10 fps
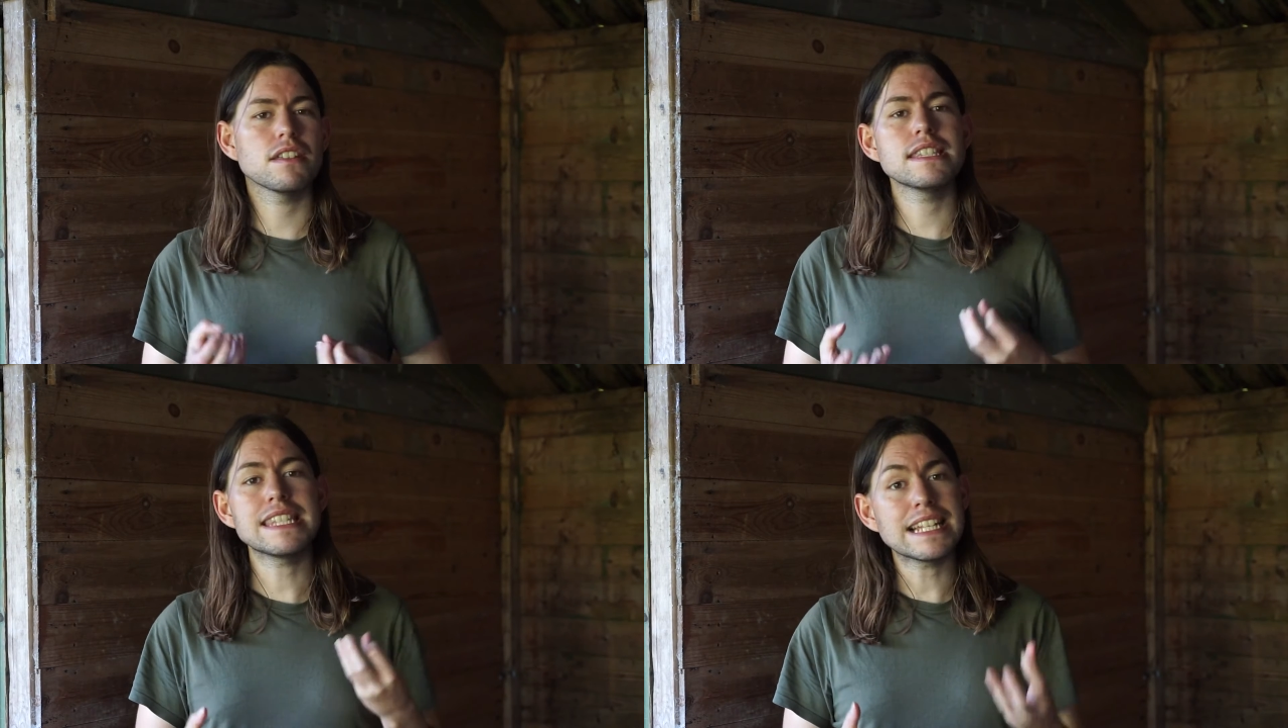
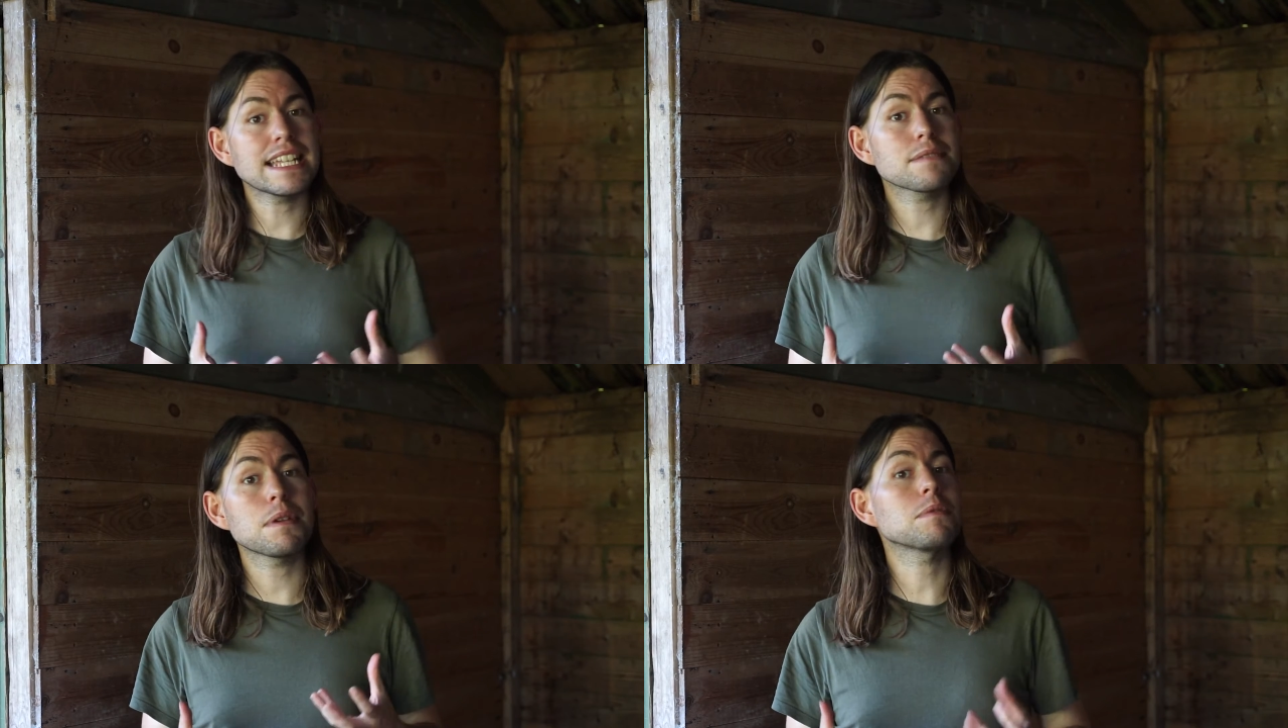
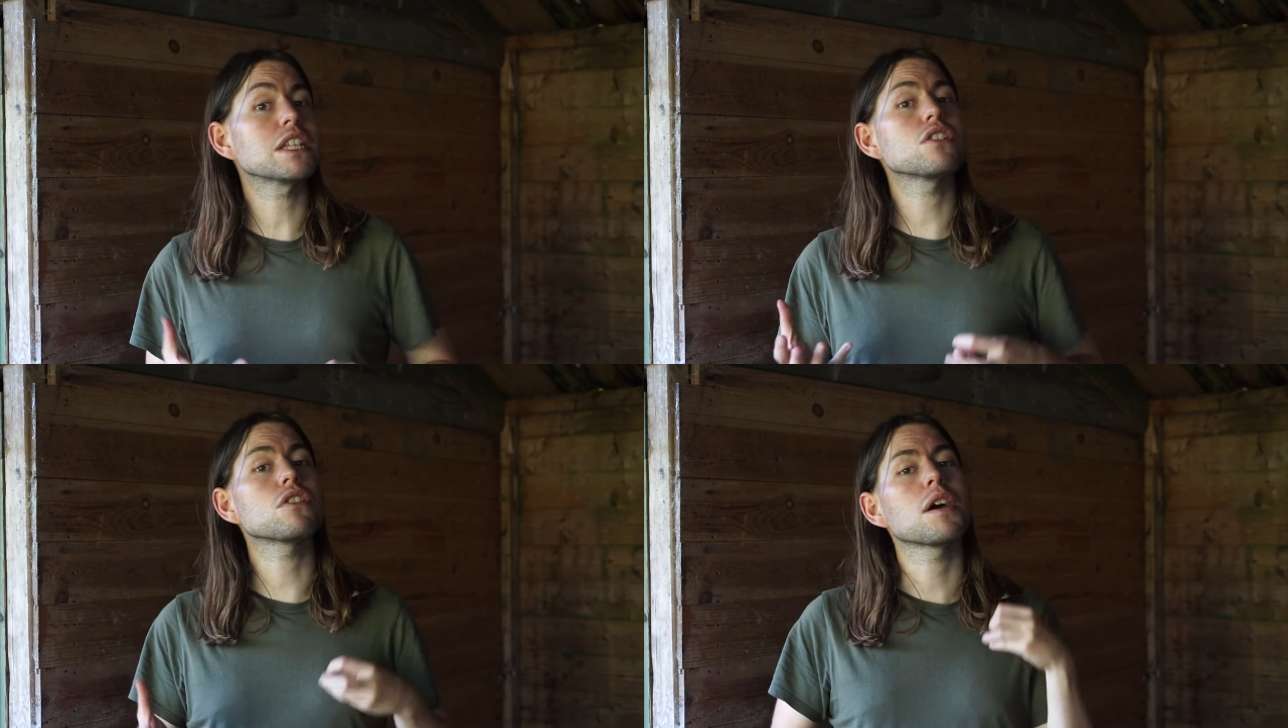seedlings maybe
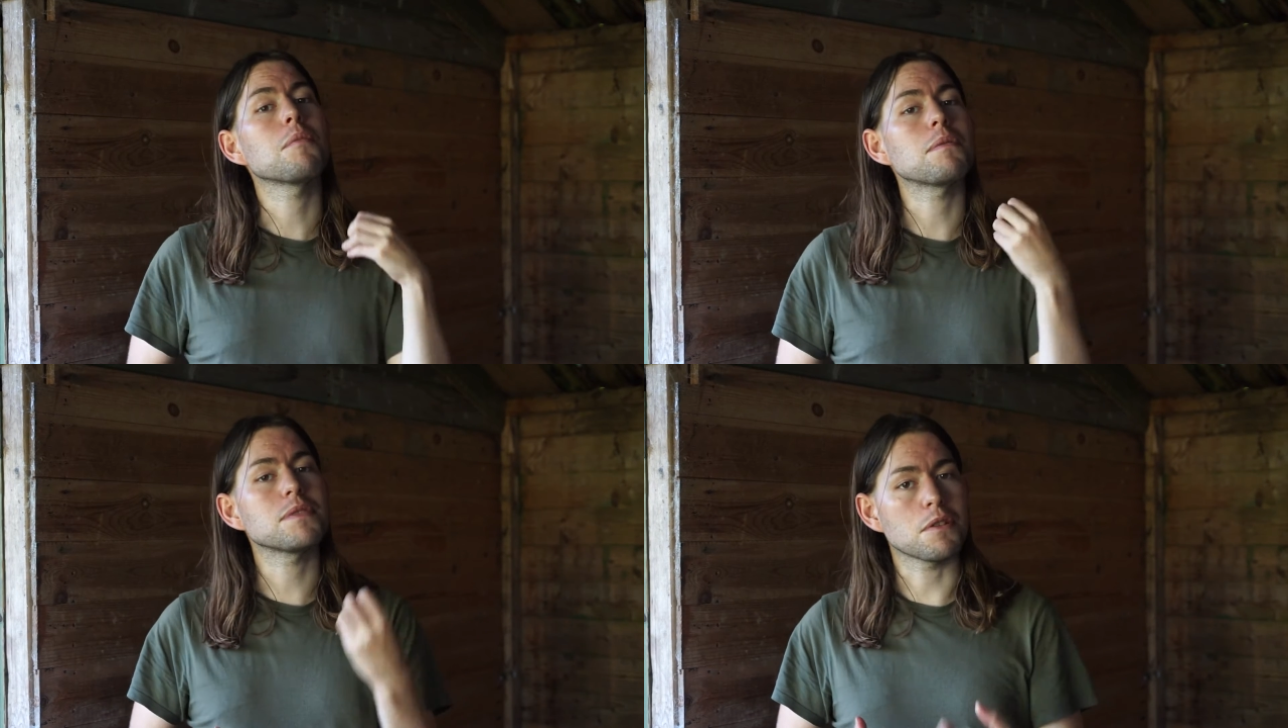that don't
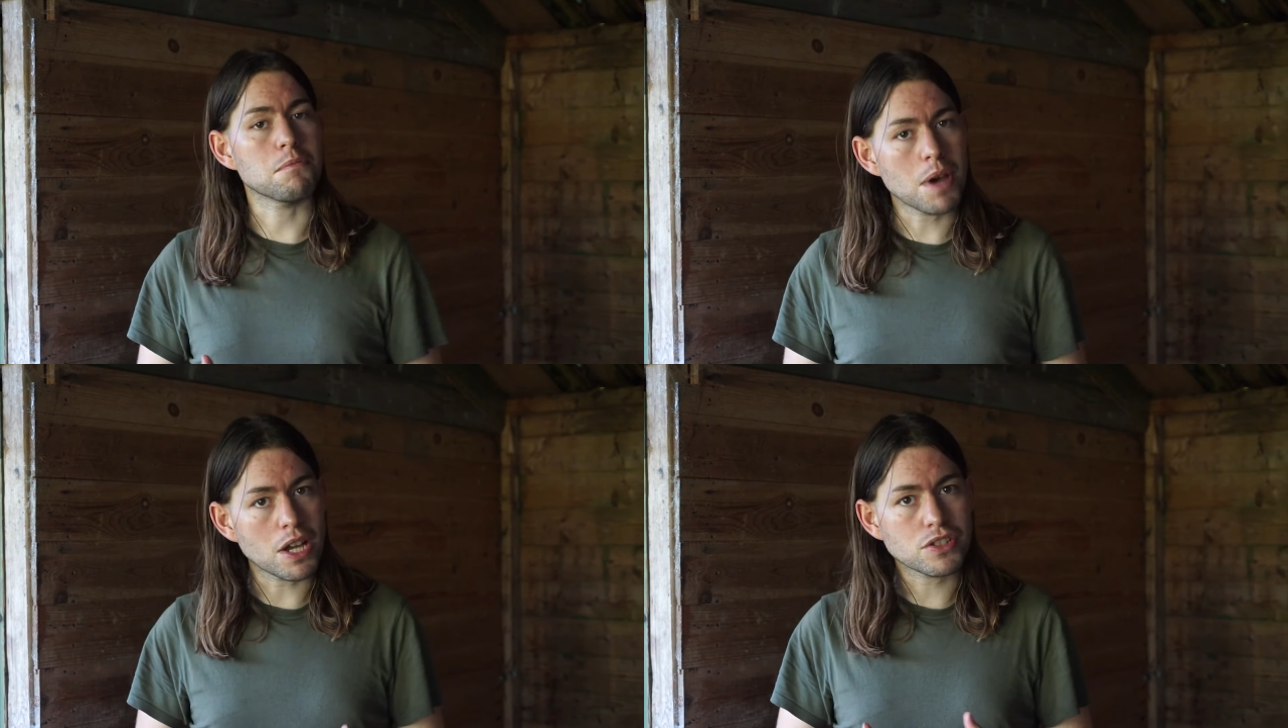come up so
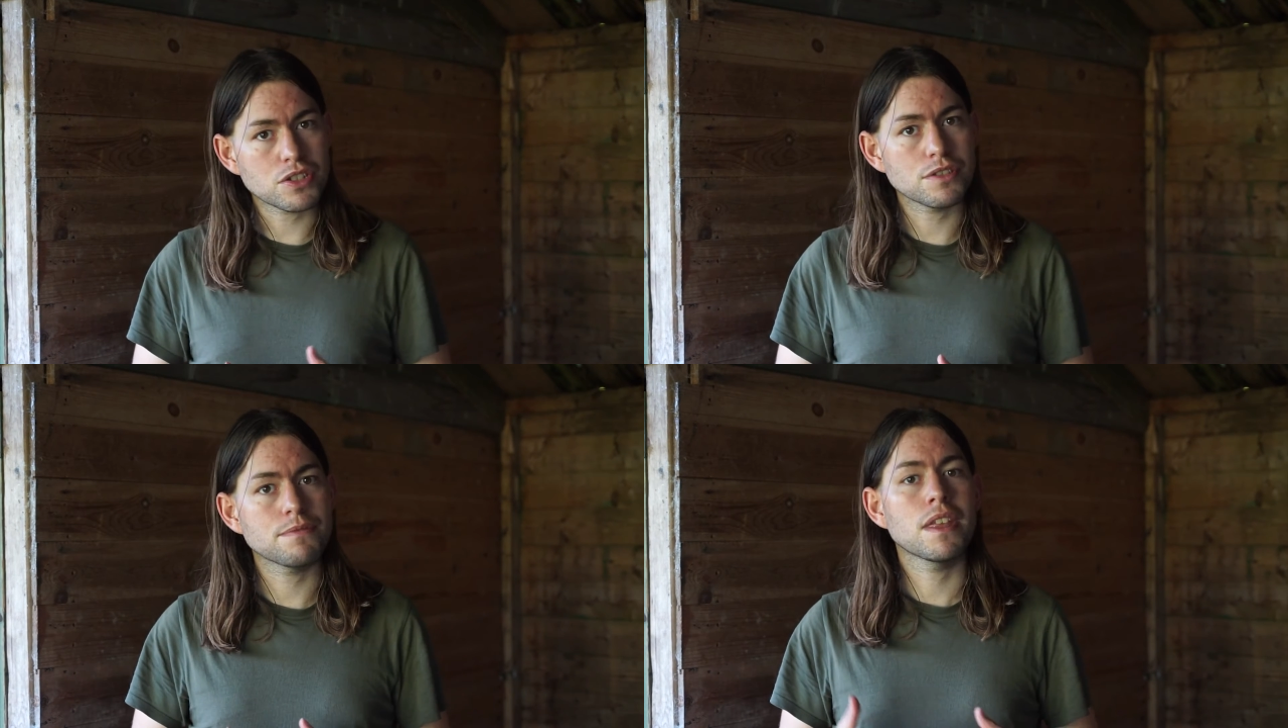
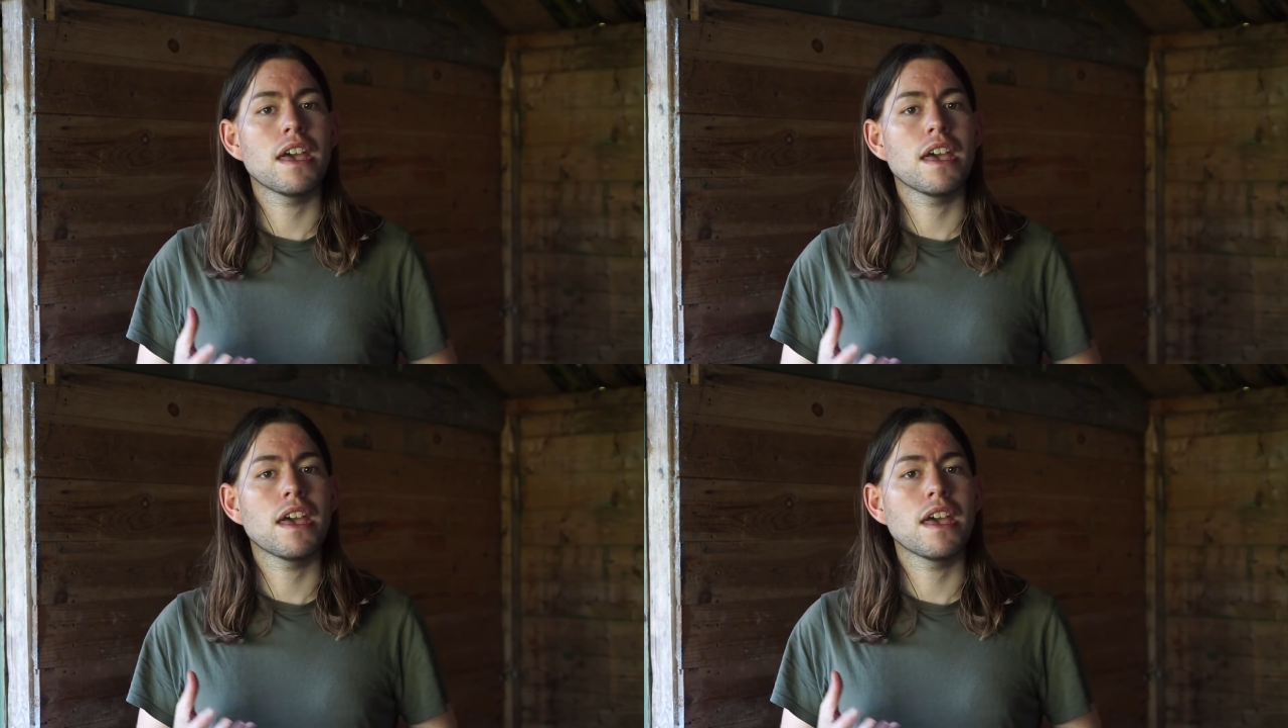much,